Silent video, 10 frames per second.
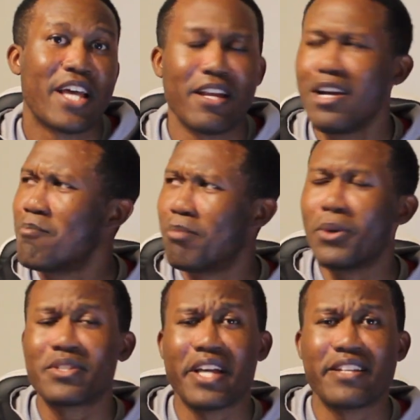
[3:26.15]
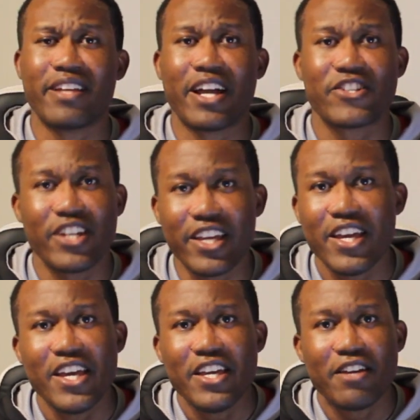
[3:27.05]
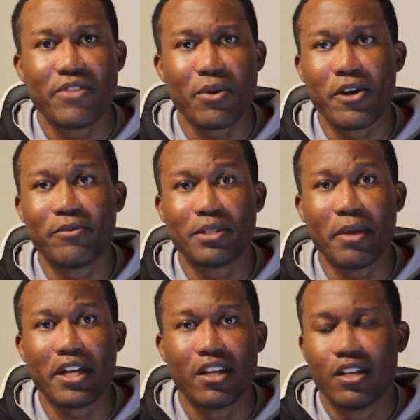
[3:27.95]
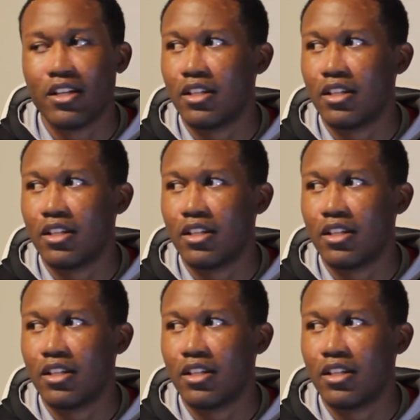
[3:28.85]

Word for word: side. On both sides, actually, if they were able to make